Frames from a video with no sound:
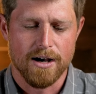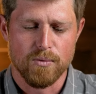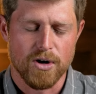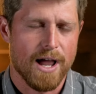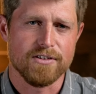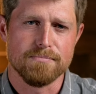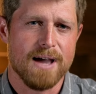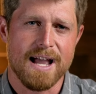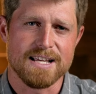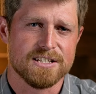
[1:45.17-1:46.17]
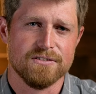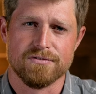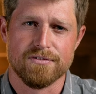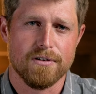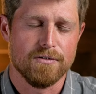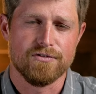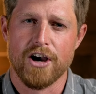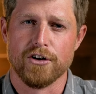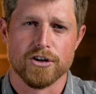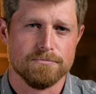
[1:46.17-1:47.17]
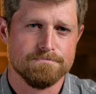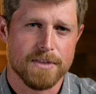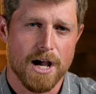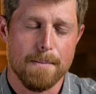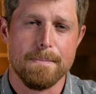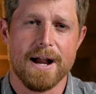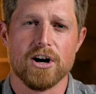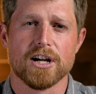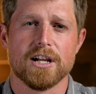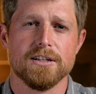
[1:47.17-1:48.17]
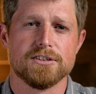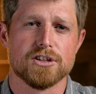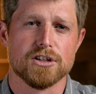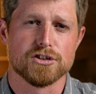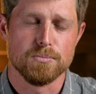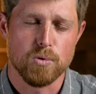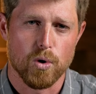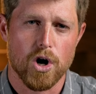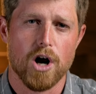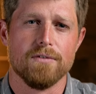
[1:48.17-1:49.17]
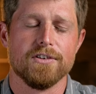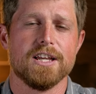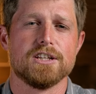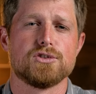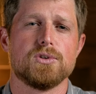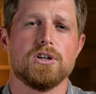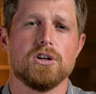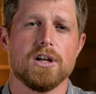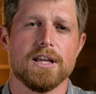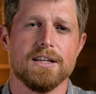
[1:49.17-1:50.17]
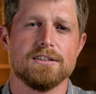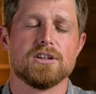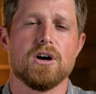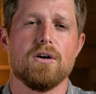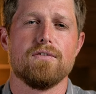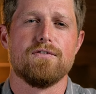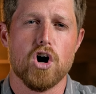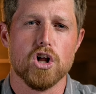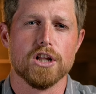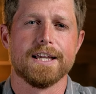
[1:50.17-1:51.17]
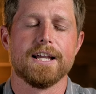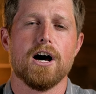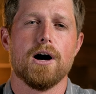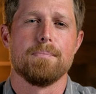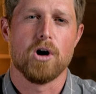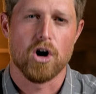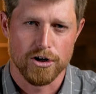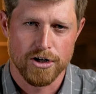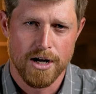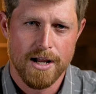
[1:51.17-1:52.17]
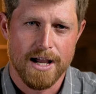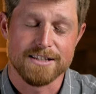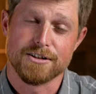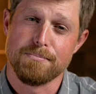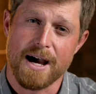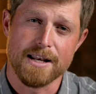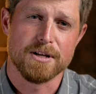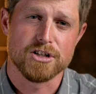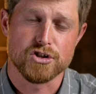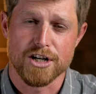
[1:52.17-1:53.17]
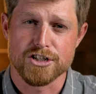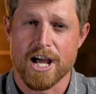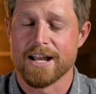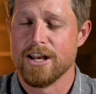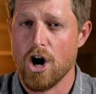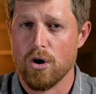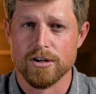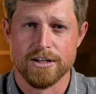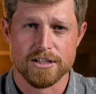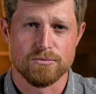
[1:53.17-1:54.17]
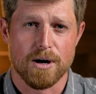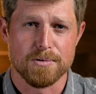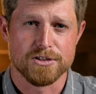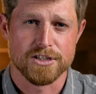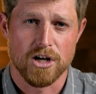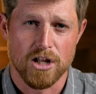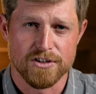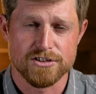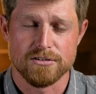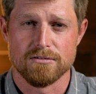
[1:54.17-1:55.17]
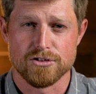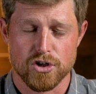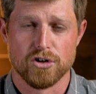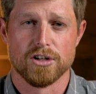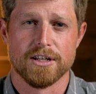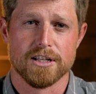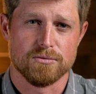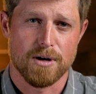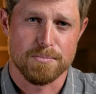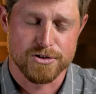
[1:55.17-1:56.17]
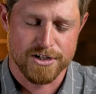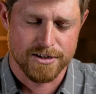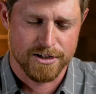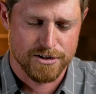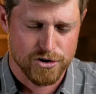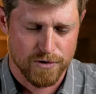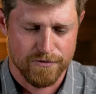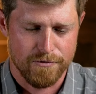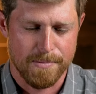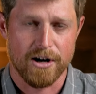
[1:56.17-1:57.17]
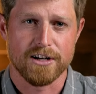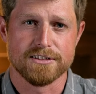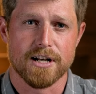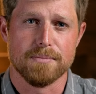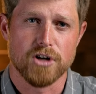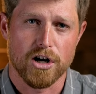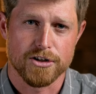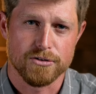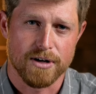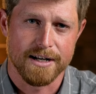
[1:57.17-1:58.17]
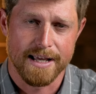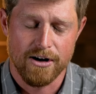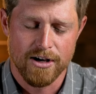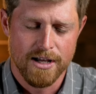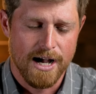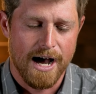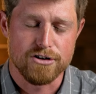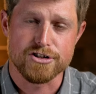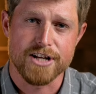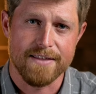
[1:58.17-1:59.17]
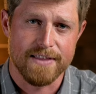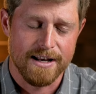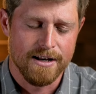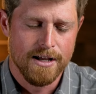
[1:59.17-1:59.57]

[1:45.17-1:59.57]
We're having massive failure. America's support of Israel is falling apart. As the Biden administration, I know it doesn't represent all of us, certainly doesn't represent the conservative Americans that I'm talking to right now. I understand that.